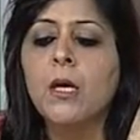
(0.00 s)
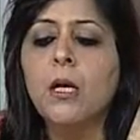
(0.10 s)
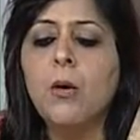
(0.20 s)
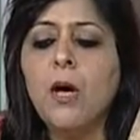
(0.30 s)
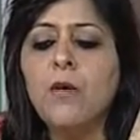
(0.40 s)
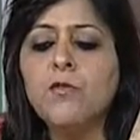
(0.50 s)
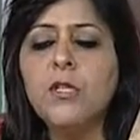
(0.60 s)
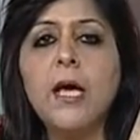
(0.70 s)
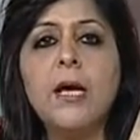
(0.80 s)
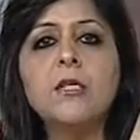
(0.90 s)
Now
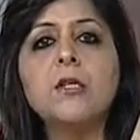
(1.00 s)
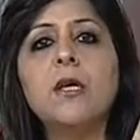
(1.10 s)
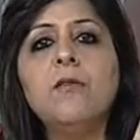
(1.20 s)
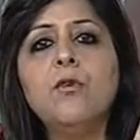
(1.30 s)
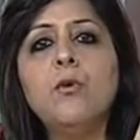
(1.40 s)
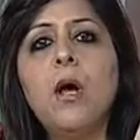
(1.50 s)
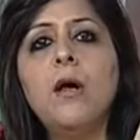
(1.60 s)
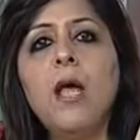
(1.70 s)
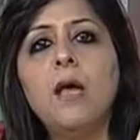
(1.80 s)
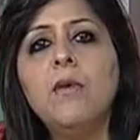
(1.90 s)
after that, if you
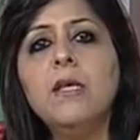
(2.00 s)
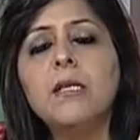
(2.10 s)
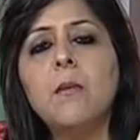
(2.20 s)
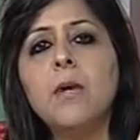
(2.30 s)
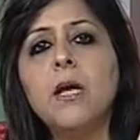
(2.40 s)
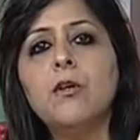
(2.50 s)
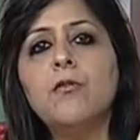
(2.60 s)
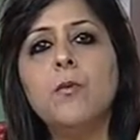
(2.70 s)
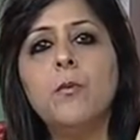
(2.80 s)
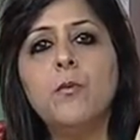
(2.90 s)
are having some kind
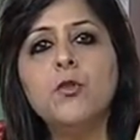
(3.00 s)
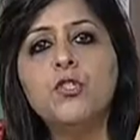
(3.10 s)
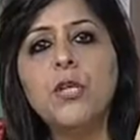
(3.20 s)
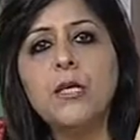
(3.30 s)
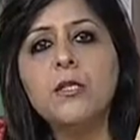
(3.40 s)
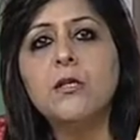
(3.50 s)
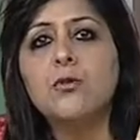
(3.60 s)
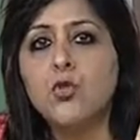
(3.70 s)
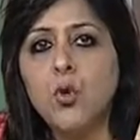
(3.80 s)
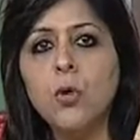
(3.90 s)
of a
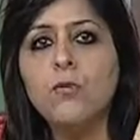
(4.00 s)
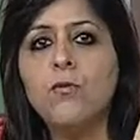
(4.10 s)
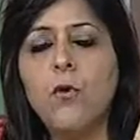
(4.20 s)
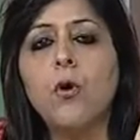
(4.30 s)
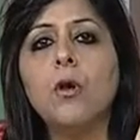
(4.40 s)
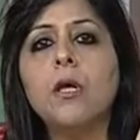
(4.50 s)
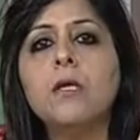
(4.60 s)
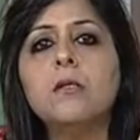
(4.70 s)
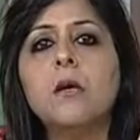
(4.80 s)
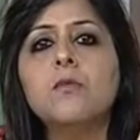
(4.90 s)
projected shortfall
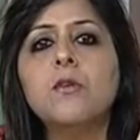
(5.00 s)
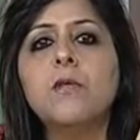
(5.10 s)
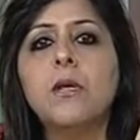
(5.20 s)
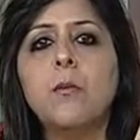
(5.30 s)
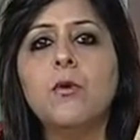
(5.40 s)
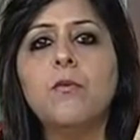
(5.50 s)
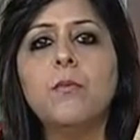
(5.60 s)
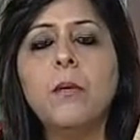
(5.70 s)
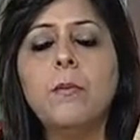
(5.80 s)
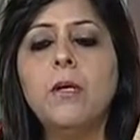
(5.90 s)
in terms of the number
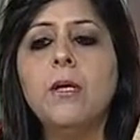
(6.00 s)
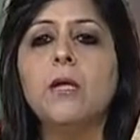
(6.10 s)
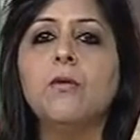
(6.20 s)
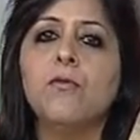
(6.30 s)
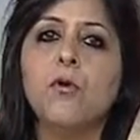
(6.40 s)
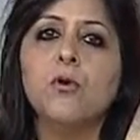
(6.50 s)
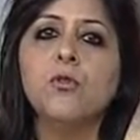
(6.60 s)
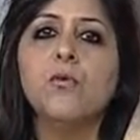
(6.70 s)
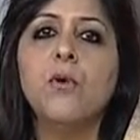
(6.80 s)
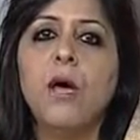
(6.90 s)
of people, then of
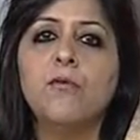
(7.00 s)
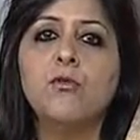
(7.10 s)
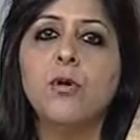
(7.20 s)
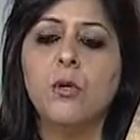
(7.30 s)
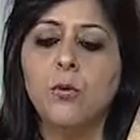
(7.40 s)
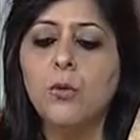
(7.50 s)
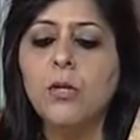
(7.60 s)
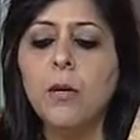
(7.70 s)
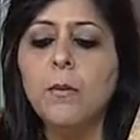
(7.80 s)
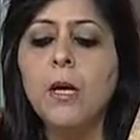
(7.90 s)
course you have to
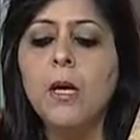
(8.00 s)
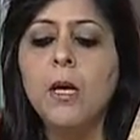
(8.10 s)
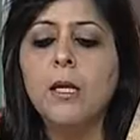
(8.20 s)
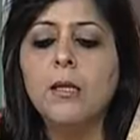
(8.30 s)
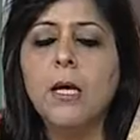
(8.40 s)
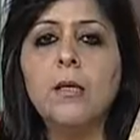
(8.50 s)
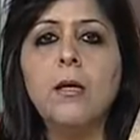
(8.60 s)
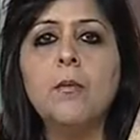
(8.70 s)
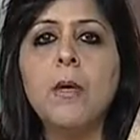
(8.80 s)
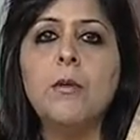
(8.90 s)
recruit them.
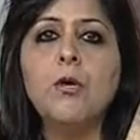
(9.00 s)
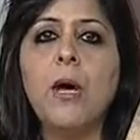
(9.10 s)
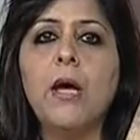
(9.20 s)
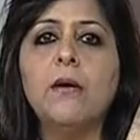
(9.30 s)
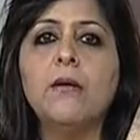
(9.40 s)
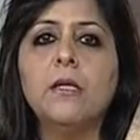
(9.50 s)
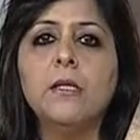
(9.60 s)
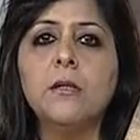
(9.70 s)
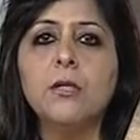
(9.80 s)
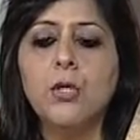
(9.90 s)
Then uh, maybe you hire
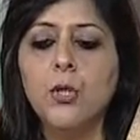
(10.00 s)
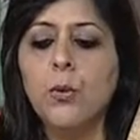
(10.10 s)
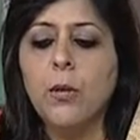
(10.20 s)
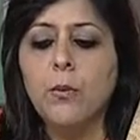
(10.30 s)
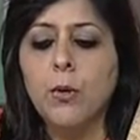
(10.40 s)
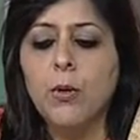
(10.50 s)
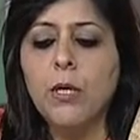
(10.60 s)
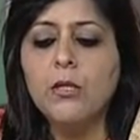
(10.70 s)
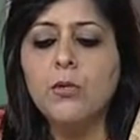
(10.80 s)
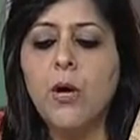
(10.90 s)
certain new
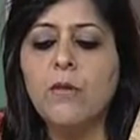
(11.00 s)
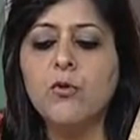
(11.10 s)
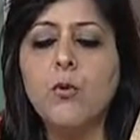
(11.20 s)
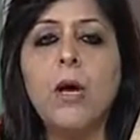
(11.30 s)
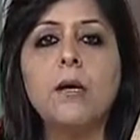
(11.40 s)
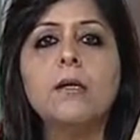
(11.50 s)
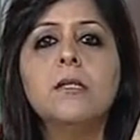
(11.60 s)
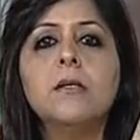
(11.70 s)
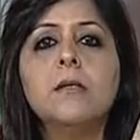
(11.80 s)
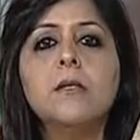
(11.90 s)
employees, you have to hire
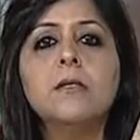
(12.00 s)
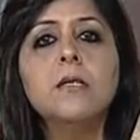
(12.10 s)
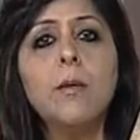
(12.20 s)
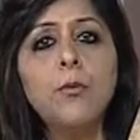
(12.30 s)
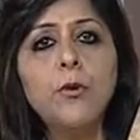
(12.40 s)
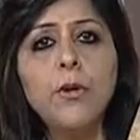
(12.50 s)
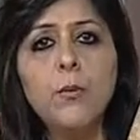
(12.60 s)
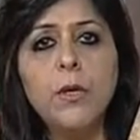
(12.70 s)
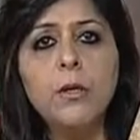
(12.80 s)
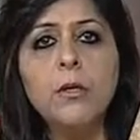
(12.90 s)
certain temporary
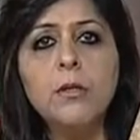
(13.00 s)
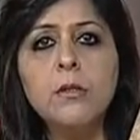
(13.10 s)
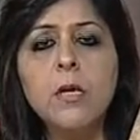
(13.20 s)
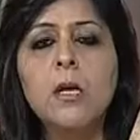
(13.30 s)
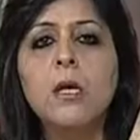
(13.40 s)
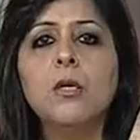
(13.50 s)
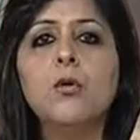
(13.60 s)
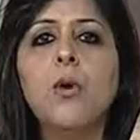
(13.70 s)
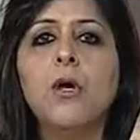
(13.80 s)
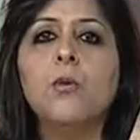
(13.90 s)
workers,
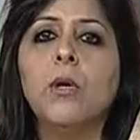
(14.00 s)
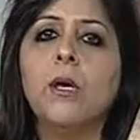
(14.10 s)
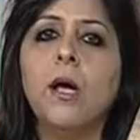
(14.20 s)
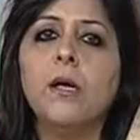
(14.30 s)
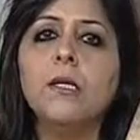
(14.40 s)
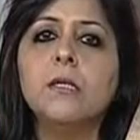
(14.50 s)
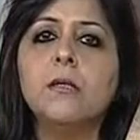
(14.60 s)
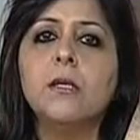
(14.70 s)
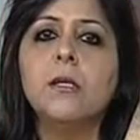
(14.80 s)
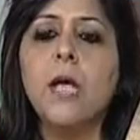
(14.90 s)
you, you can hire
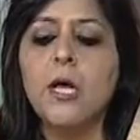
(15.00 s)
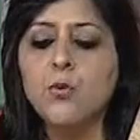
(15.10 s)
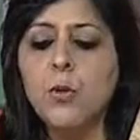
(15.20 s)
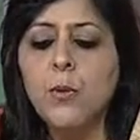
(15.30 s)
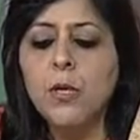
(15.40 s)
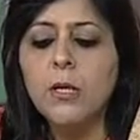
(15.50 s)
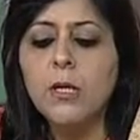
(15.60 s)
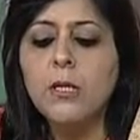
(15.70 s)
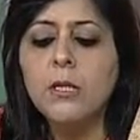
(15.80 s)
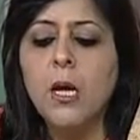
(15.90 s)
certain casual
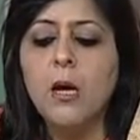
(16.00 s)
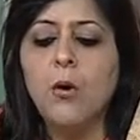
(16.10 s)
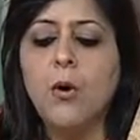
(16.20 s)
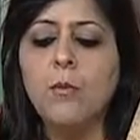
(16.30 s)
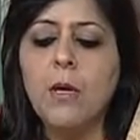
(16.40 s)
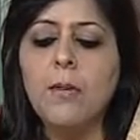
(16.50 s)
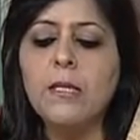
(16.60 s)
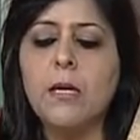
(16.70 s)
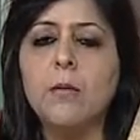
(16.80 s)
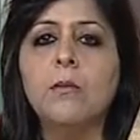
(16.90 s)
workers or maybe
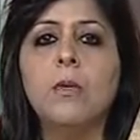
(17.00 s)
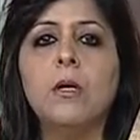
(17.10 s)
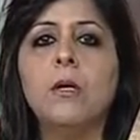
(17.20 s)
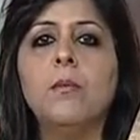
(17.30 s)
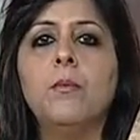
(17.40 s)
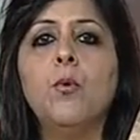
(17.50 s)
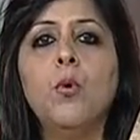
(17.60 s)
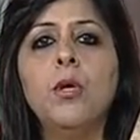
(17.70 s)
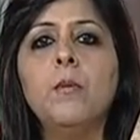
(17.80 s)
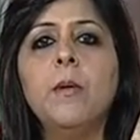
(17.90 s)
some uh,
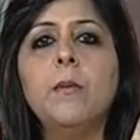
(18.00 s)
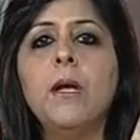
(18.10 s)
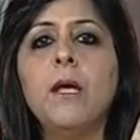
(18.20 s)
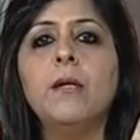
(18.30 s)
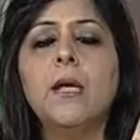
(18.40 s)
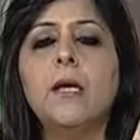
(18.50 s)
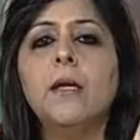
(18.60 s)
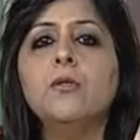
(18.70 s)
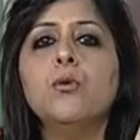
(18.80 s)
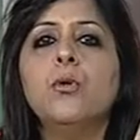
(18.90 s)
older people are
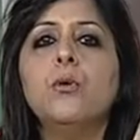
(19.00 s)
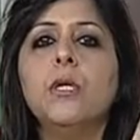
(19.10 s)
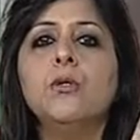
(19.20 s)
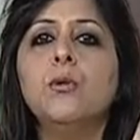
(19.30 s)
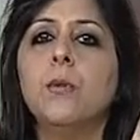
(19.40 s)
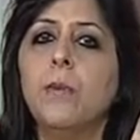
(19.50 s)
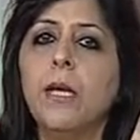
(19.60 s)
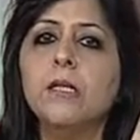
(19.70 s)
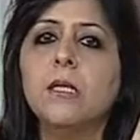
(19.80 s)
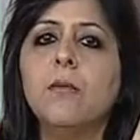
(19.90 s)
retiring so you need to
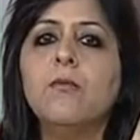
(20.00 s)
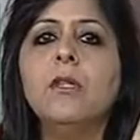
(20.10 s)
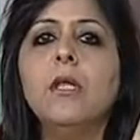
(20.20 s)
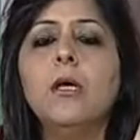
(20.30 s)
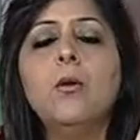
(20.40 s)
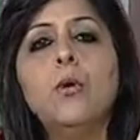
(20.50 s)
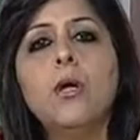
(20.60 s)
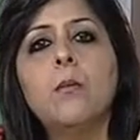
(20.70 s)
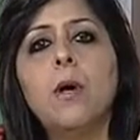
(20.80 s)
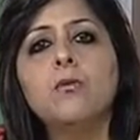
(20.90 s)
replace them with the good
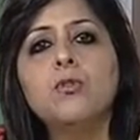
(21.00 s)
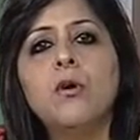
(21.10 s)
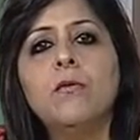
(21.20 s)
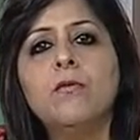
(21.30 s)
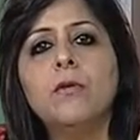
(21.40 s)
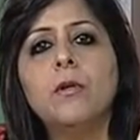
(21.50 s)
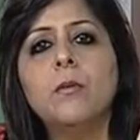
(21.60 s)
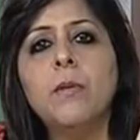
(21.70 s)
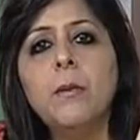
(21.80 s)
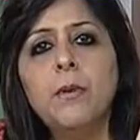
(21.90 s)
amount of
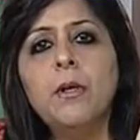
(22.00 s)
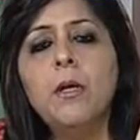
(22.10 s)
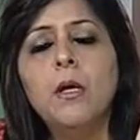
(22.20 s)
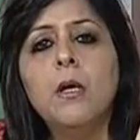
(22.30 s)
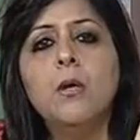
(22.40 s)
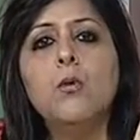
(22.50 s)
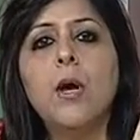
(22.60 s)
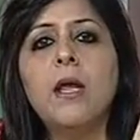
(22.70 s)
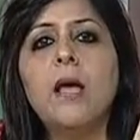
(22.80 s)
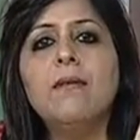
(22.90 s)
uh, people who
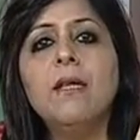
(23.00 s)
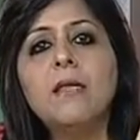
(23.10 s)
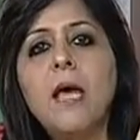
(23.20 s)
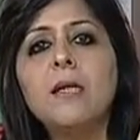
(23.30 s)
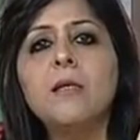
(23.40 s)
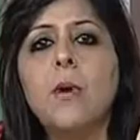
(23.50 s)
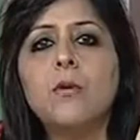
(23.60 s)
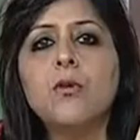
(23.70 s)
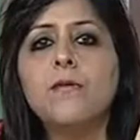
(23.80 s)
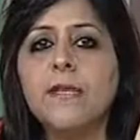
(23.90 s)
are having that
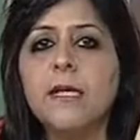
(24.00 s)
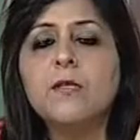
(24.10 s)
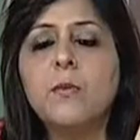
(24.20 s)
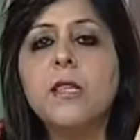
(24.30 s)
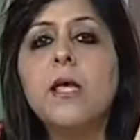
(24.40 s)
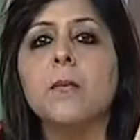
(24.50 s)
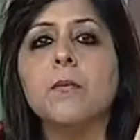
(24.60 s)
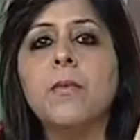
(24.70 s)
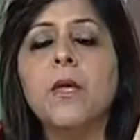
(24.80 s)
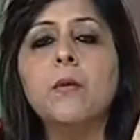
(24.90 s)
amount of skills with
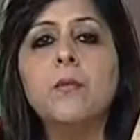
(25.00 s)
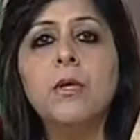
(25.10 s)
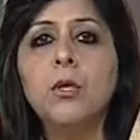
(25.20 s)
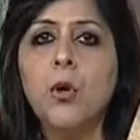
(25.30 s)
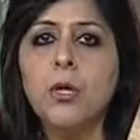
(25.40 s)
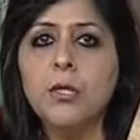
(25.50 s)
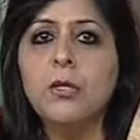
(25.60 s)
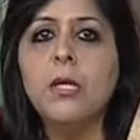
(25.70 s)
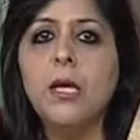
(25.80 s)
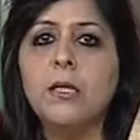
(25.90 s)
them but not
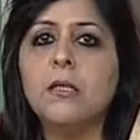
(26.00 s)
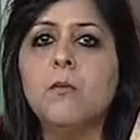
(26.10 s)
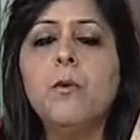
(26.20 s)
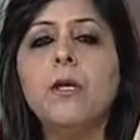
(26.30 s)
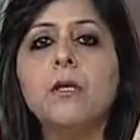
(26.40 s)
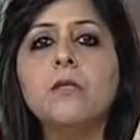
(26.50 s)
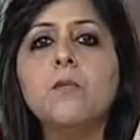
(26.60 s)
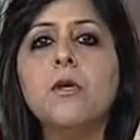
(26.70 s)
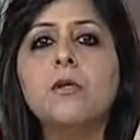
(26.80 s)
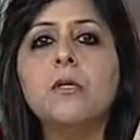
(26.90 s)
the experience
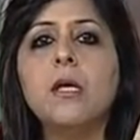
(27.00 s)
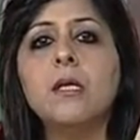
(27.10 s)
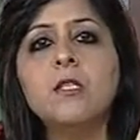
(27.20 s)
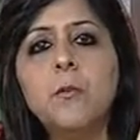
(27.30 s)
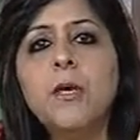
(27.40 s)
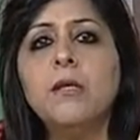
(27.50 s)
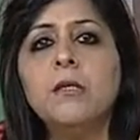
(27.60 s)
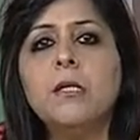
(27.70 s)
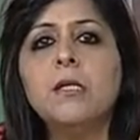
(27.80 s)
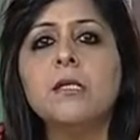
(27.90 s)
because
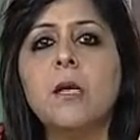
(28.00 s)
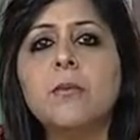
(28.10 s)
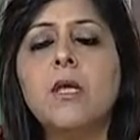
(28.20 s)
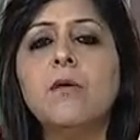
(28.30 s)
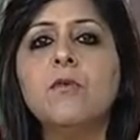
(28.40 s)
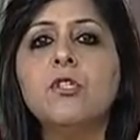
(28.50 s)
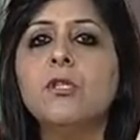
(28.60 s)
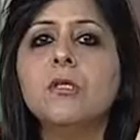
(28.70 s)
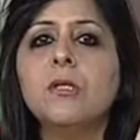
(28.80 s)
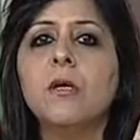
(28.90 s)
experience is something which
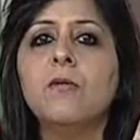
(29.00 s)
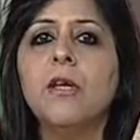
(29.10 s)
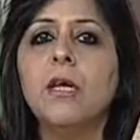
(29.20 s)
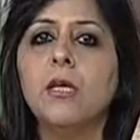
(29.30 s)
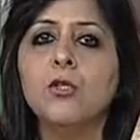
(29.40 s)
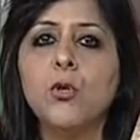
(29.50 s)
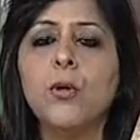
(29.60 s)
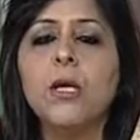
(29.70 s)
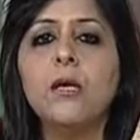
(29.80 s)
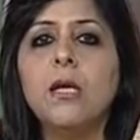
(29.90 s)
is uh, very
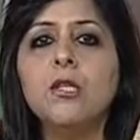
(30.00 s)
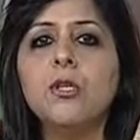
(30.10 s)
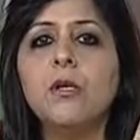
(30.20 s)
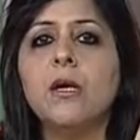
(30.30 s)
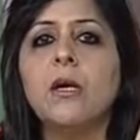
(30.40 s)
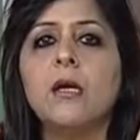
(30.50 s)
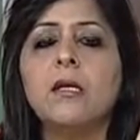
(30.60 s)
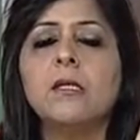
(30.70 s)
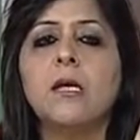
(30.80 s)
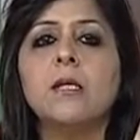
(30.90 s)
enduring in nature nature and
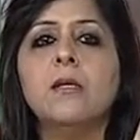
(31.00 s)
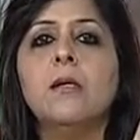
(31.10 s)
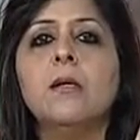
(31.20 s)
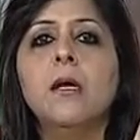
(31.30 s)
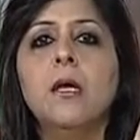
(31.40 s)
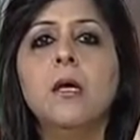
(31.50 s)
unless and until a